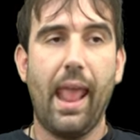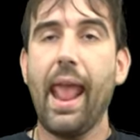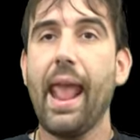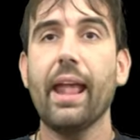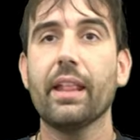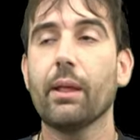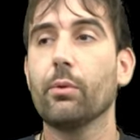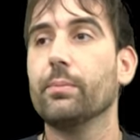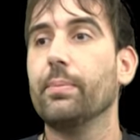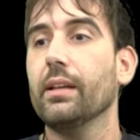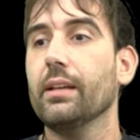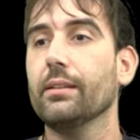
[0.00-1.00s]
and they
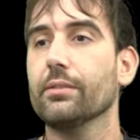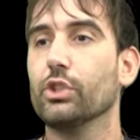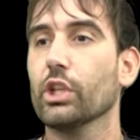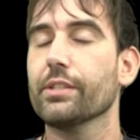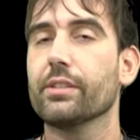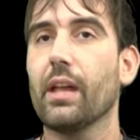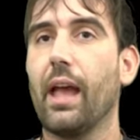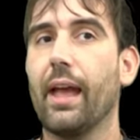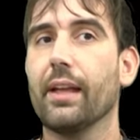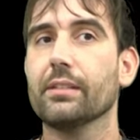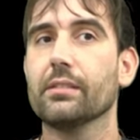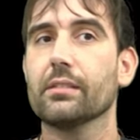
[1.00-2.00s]
would be just
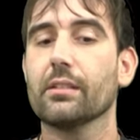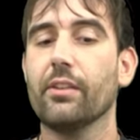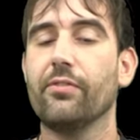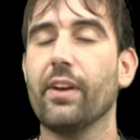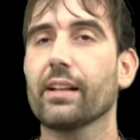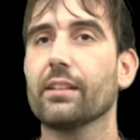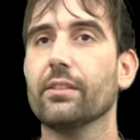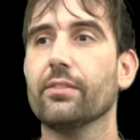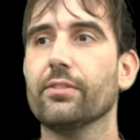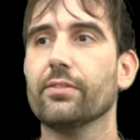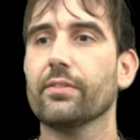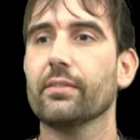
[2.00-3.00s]
as
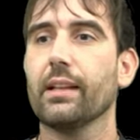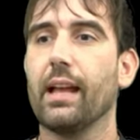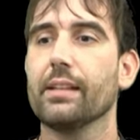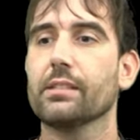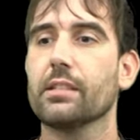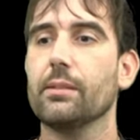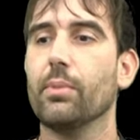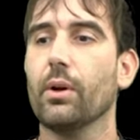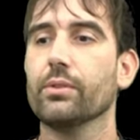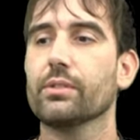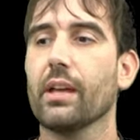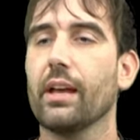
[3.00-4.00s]
effective as sea
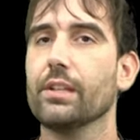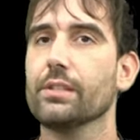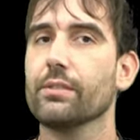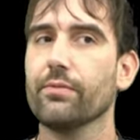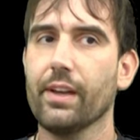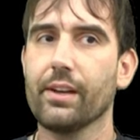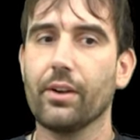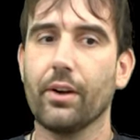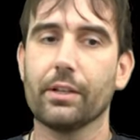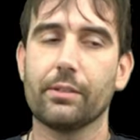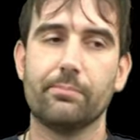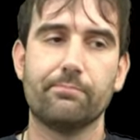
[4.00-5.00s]
boats as
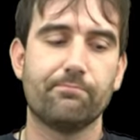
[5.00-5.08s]
Vanguard.